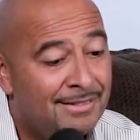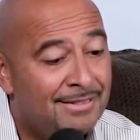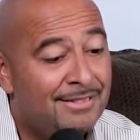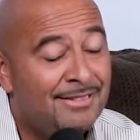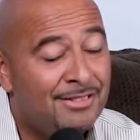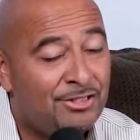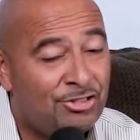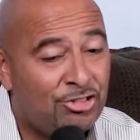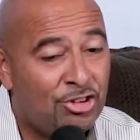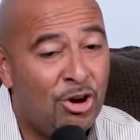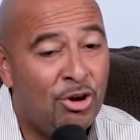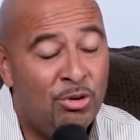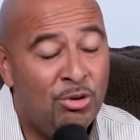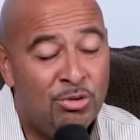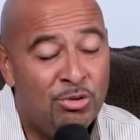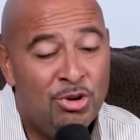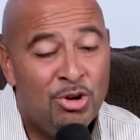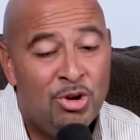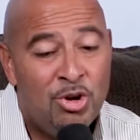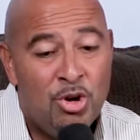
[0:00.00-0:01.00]
So
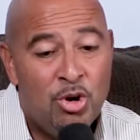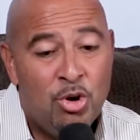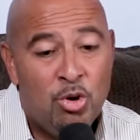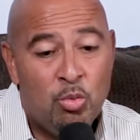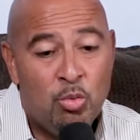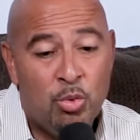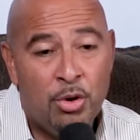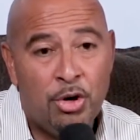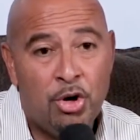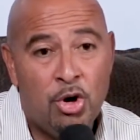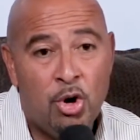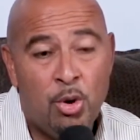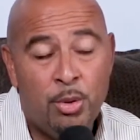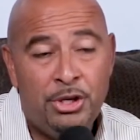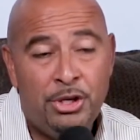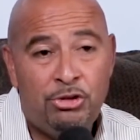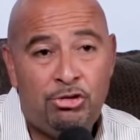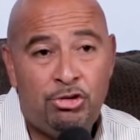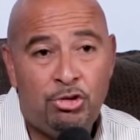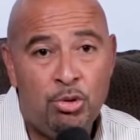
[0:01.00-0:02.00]
we're
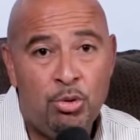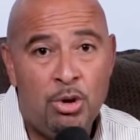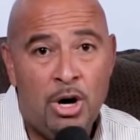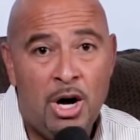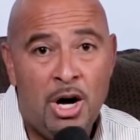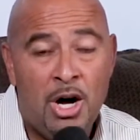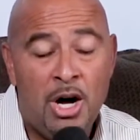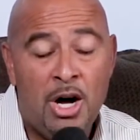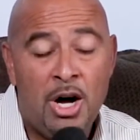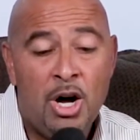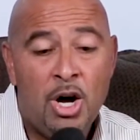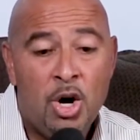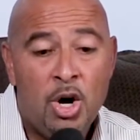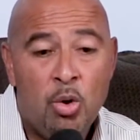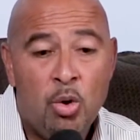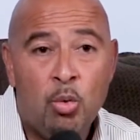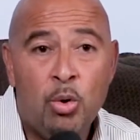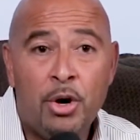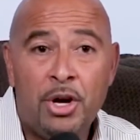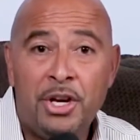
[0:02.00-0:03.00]
going to uh,
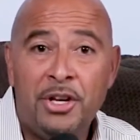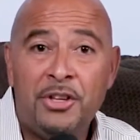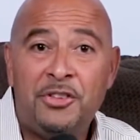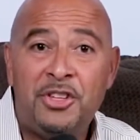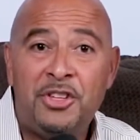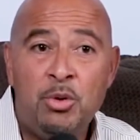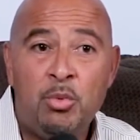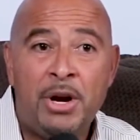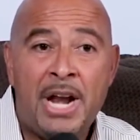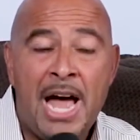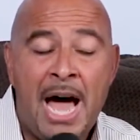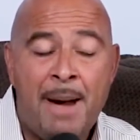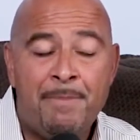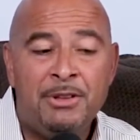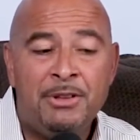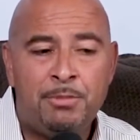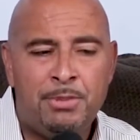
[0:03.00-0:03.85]
we're going to see what happens.